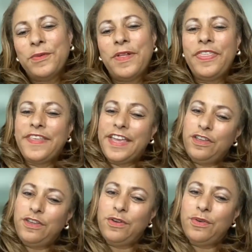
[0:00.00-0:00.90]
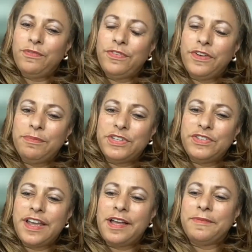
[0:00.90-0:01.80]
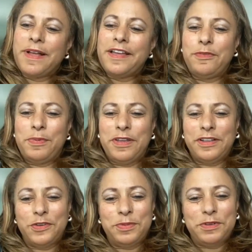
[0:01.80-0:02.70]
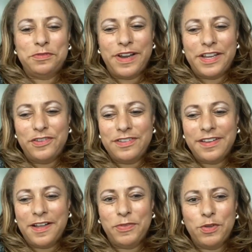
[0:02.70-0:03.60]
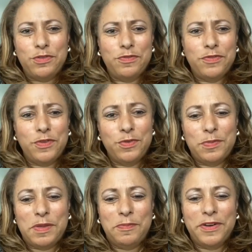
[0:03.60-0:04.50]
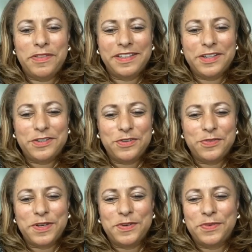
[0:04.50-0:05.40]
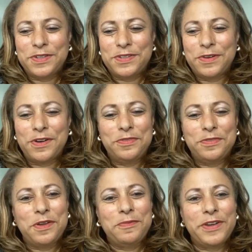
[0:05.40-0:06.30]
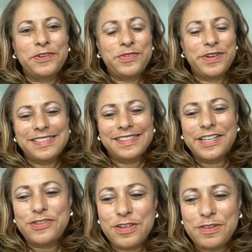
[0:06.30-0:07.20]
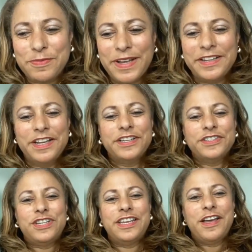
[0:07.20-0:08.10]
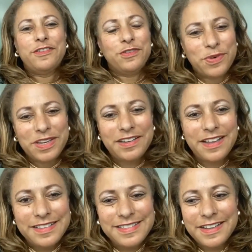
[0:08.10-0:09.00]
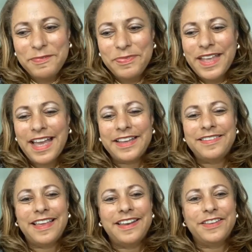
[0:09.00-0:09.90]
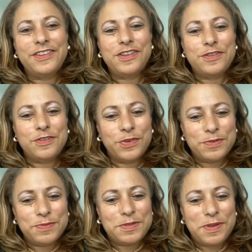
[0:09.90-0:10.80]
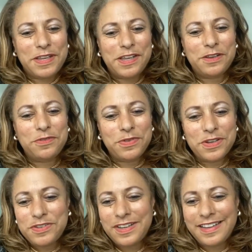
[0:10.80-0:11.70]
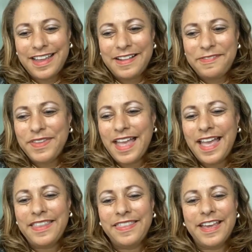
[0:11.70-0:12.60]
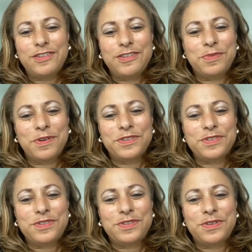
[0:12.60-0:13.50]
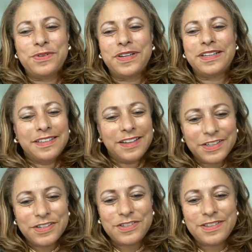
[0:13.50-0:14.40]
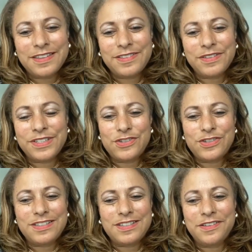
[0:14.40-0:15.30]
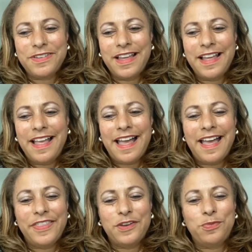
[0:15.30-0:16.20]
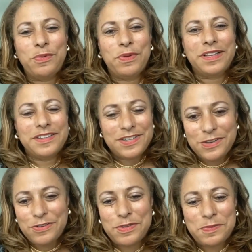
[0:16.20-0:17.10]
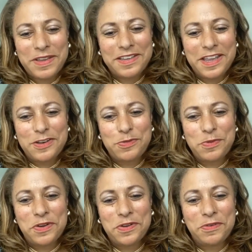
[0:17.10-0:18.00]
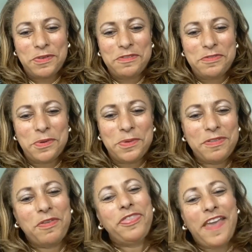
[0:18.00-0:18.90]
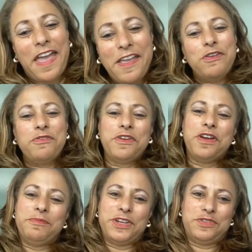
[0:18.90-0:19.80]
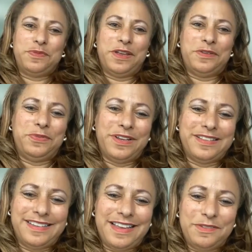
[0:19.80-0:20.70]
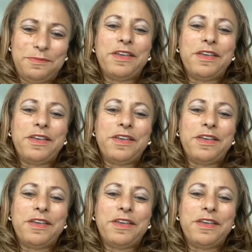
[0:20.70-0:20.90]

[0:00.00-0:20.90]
Well, thank you very much. I speak a little bit of French. Those of you who speak better than I do might want to offer a better translation, but she has greeted us and said that she's going to be speaking in French today and that she wants to acknowledge this initiative and that we will continue to be engaged with her going forward. So thank you very much, Madam President.